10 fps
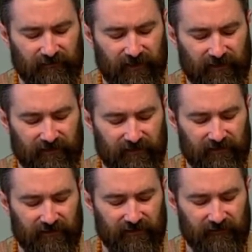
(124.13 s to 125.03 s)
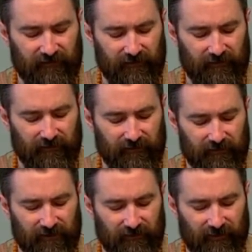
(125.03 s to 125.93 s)
passes, falls,
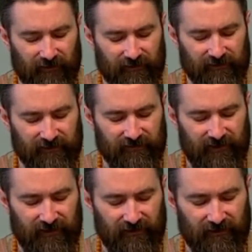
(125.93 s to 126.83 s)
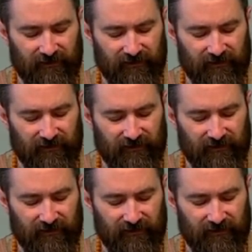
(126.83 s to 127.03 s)
and runs zigzag,